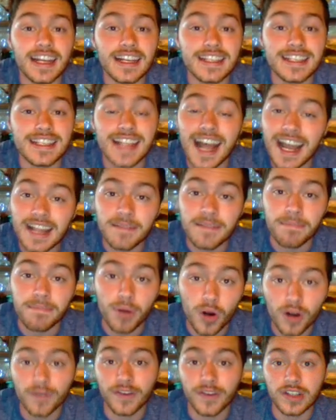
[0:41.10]
not in
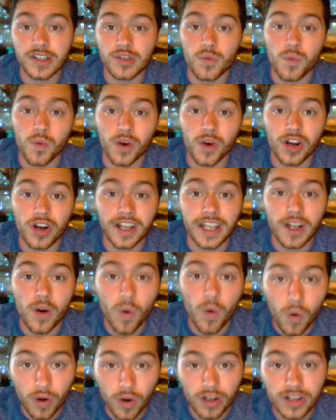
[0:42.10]
perfect working
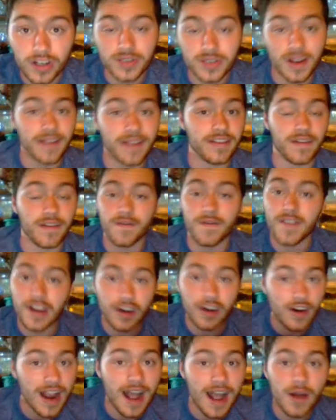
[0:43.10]
order, so I have to
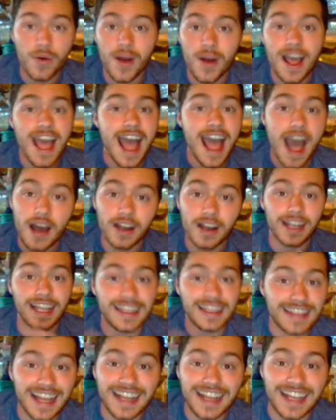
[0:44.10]
figure out how to
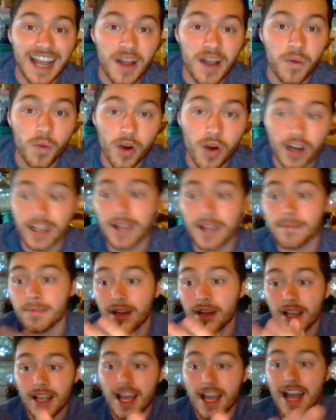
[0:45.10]
get that guy working.
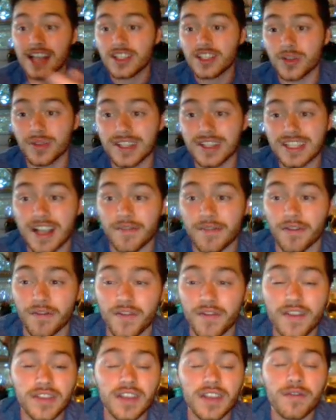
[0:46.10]
But sold this guy for
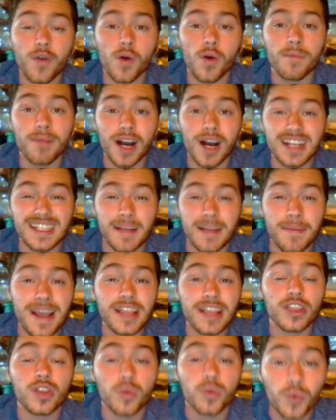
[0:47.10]
54 bucks. I
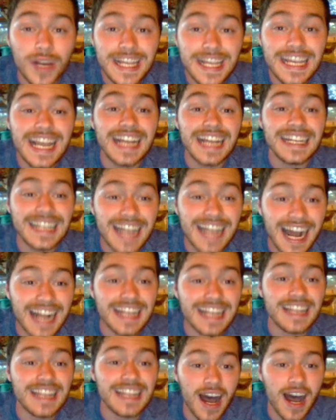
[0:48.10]
paid
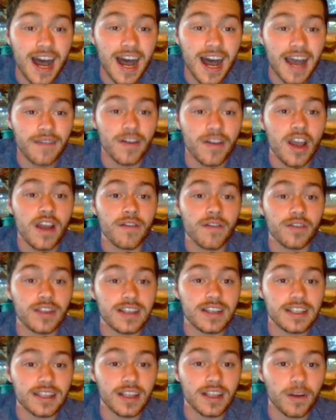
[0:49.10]
$3.95 for
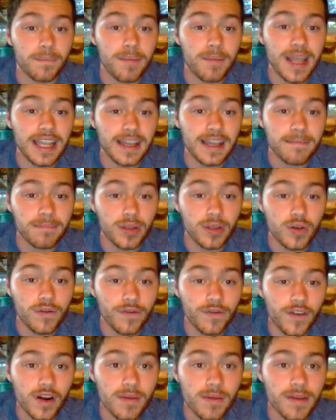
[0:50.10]
this little pink and blue
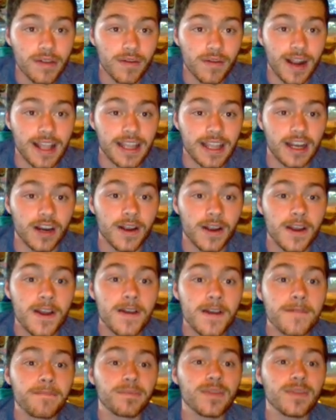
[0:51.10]
Furby right here.
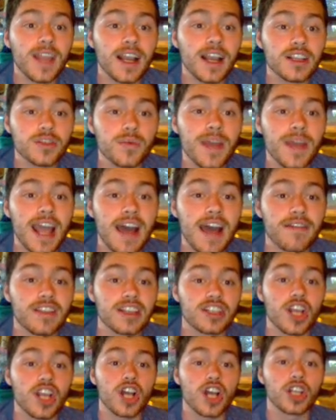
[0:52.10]
Next, we have
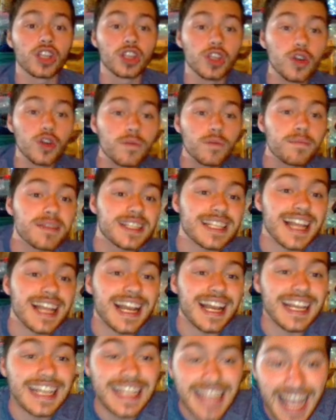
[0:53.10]
this Loops
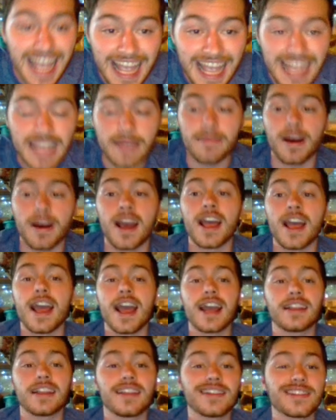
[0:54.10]
game,
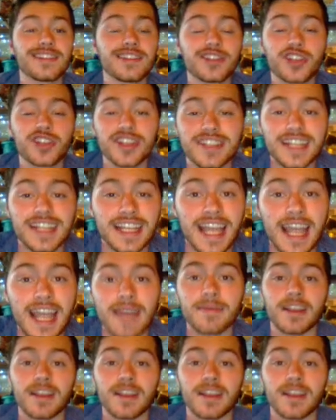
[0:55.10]
and this is just a game that you